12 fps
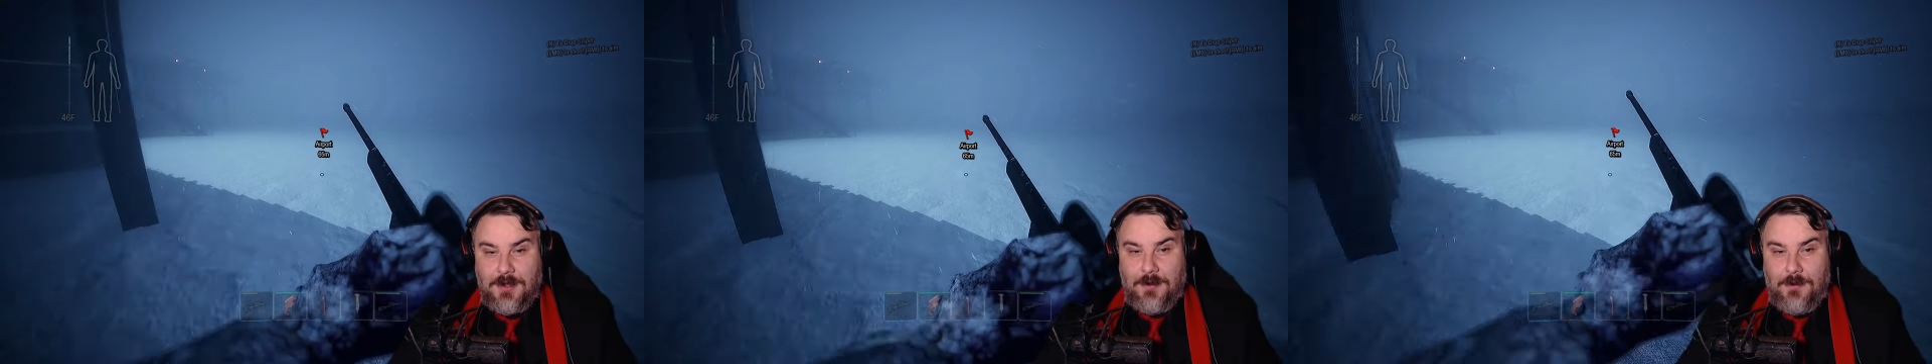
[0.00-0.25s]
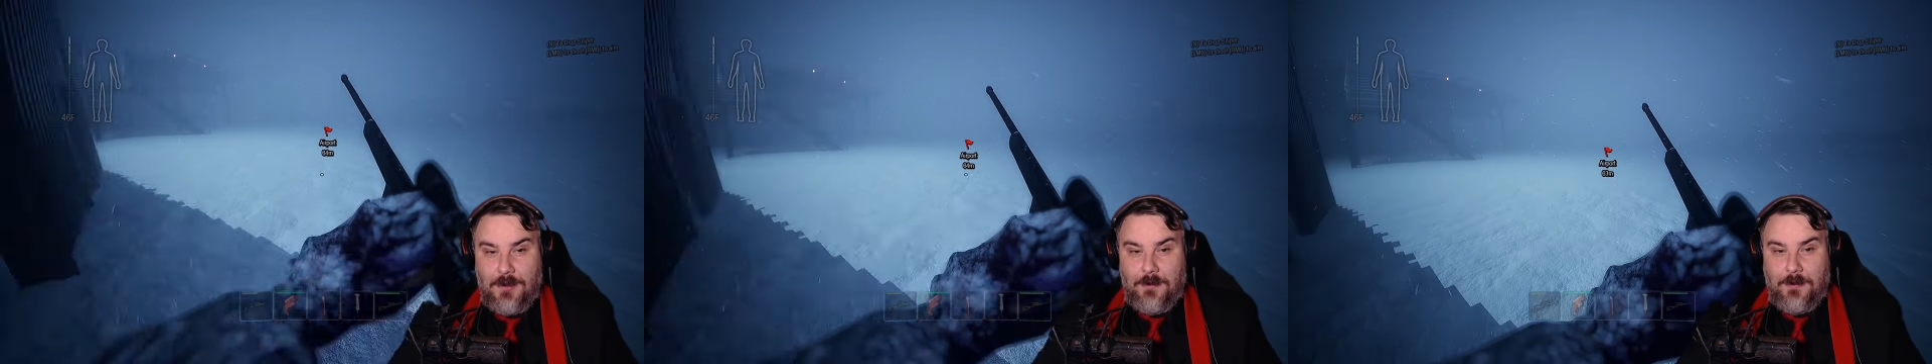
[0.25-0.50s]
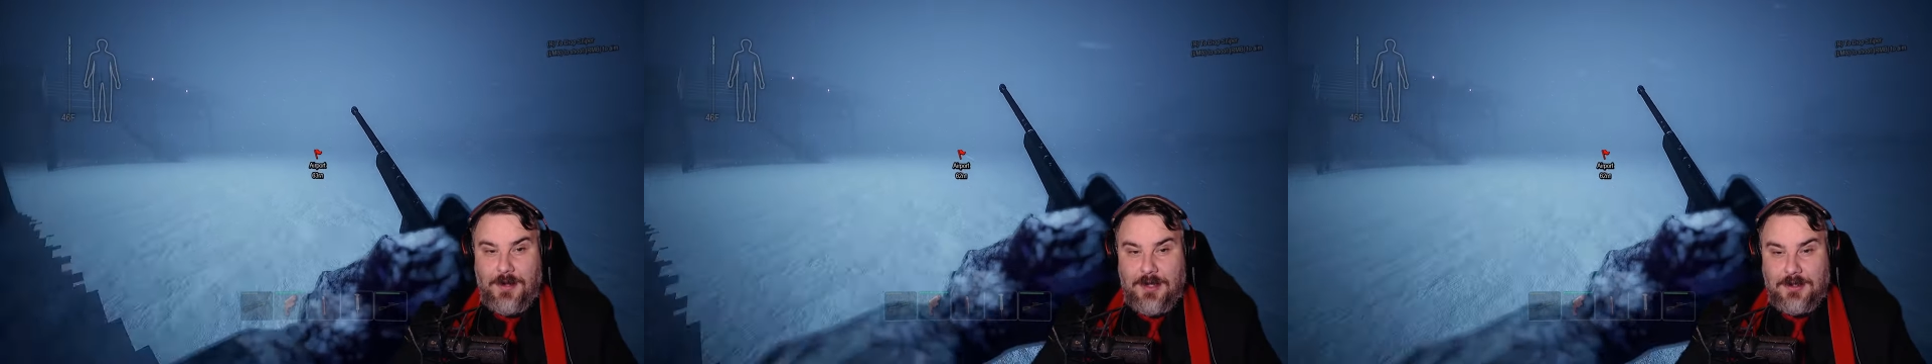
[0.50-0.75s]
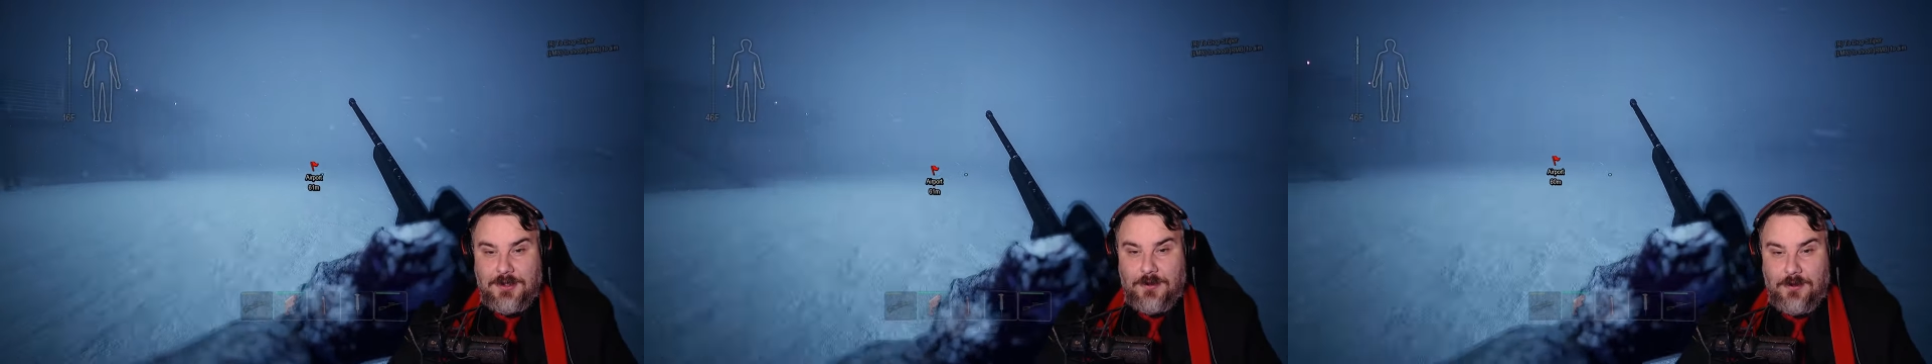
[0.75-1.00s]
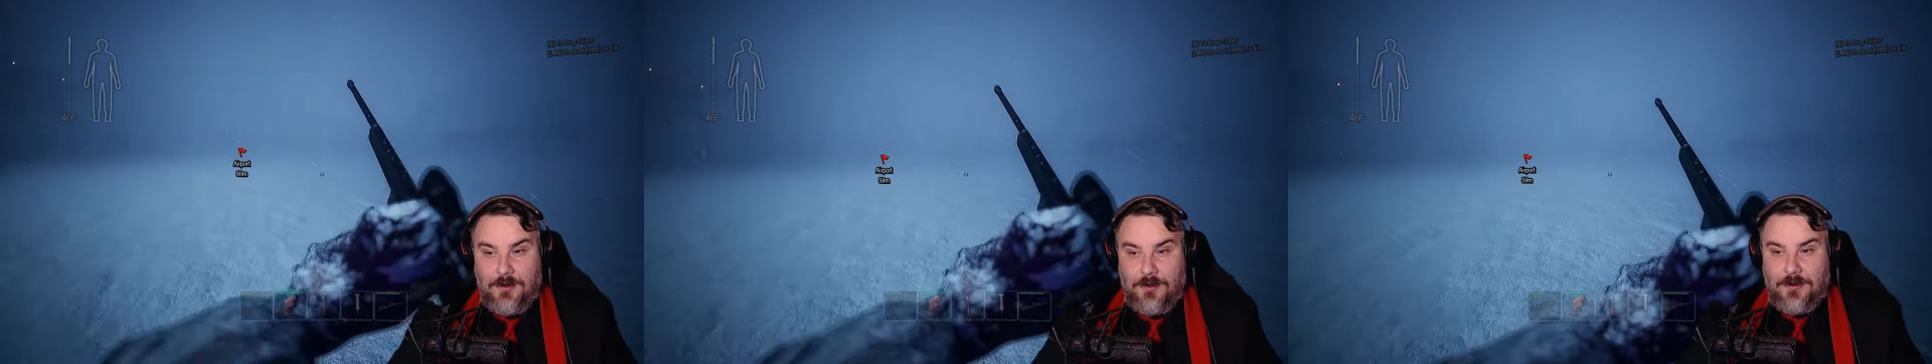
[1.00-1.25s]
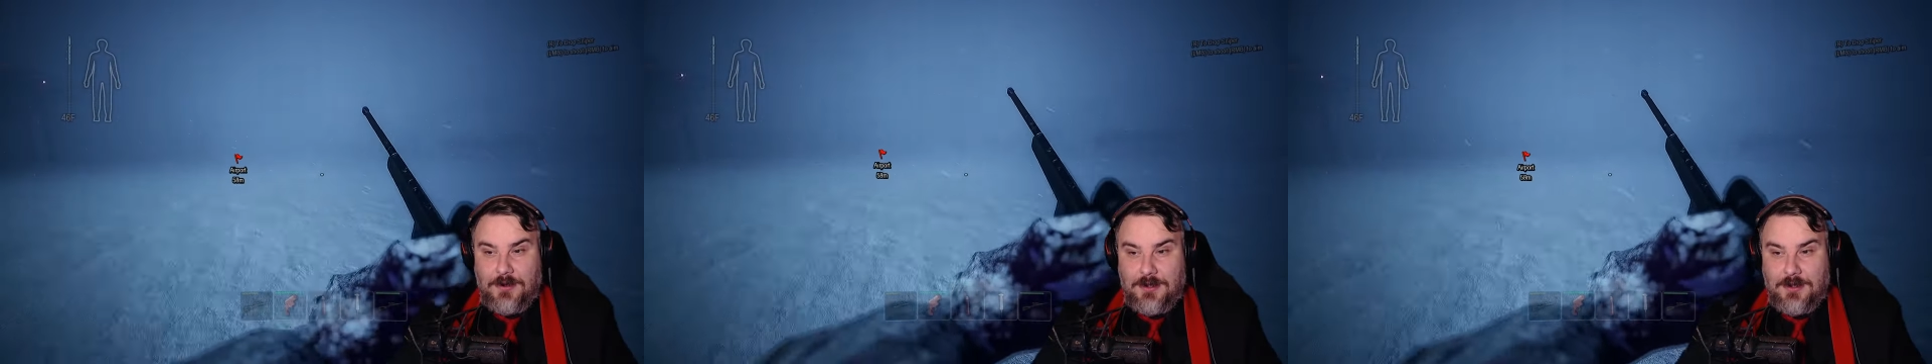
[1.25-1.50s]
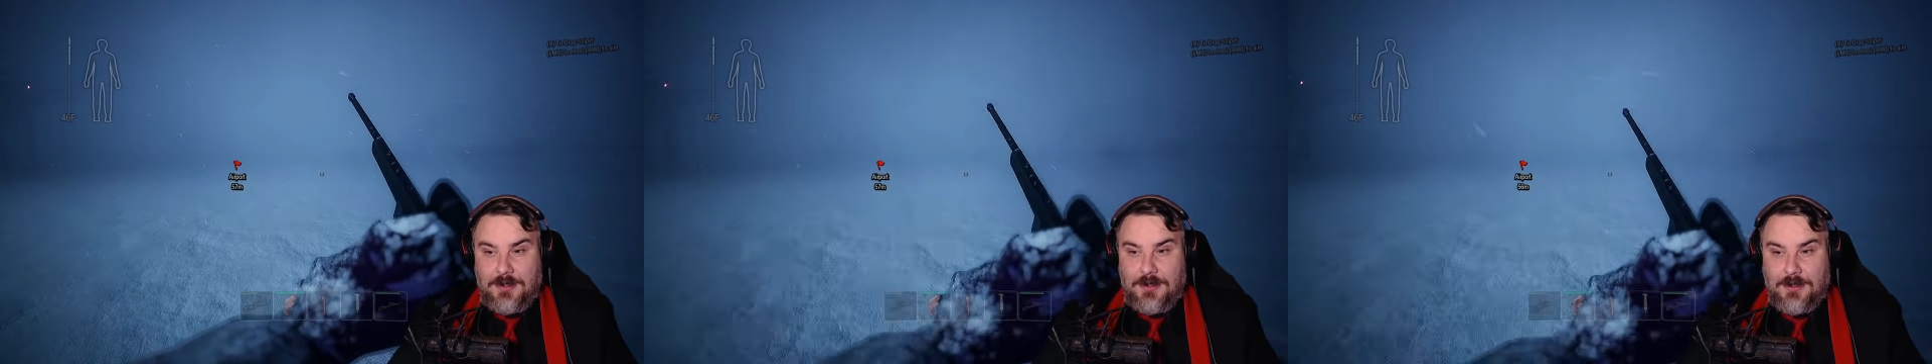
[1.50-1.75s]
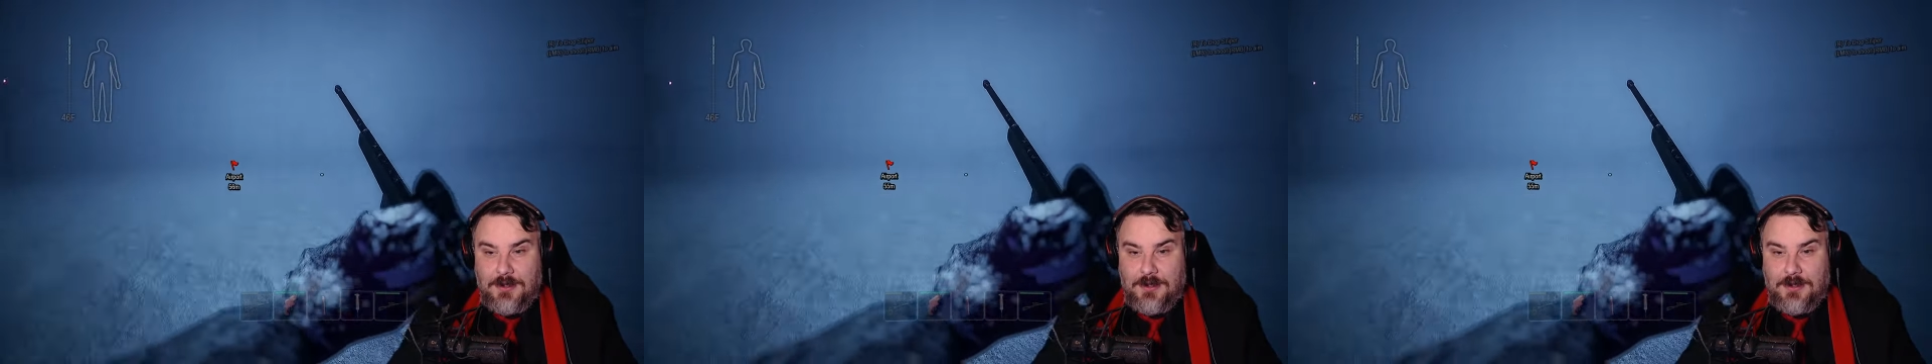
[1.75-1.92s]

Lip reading: You run back towards